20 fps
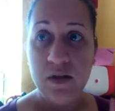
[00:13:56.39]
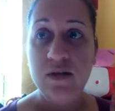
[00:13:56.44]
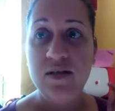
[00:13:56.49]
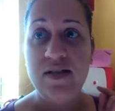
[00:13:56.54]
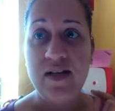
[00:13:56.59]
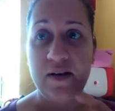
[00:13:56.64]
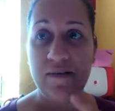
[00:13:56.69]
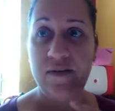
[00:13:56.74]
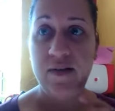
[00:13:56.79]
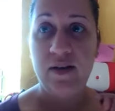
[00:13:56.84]

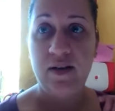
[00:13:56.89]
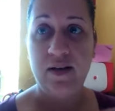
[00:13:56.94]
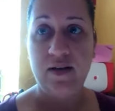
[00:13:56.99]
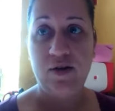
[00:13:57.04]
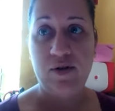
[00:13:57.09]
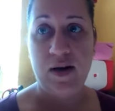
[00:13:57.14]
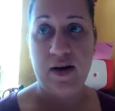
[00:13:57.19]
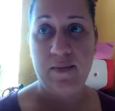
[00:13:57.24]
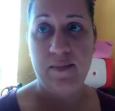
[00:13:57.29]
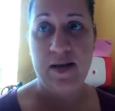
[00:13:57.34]
Definitely
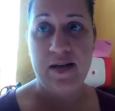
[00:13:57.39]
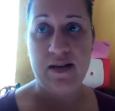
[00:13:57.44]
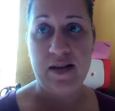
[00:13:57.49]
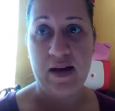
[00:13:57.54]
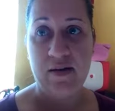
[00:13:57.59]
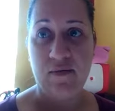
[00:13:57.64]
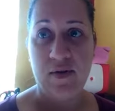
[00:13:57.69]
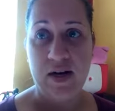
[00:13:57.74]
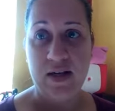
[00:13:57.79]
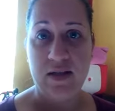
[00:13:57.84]
try to make
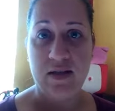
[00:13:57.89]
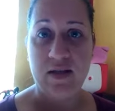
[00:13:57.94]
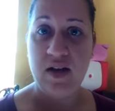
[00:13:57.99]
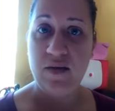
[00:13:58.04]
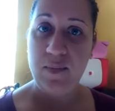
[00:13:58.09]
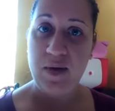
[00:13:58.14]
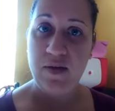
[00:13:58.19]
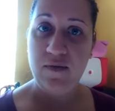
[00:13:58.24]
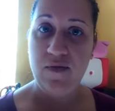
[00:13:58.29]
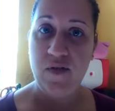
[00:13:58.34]
that rice. Give
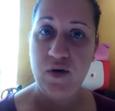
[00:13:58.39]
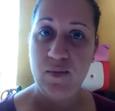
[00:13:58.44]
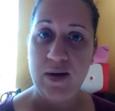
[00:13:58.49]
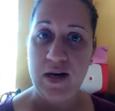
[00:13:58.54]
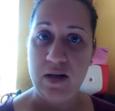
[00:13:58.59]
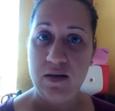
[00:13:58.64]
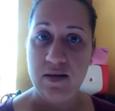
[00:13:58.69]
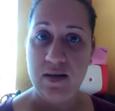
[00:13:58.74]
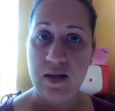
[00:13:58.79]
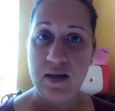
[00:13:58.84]
me a few
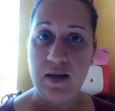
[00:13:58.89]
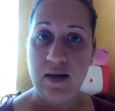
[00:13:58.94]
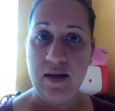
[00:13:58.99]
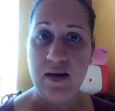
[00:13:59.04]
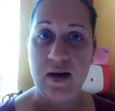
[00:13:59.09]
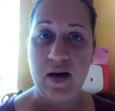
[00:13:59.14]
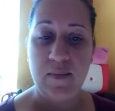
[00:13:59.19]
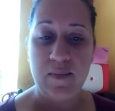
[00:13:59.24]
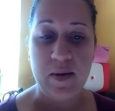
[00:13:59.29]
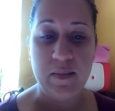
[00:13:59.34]
minutes to clean up.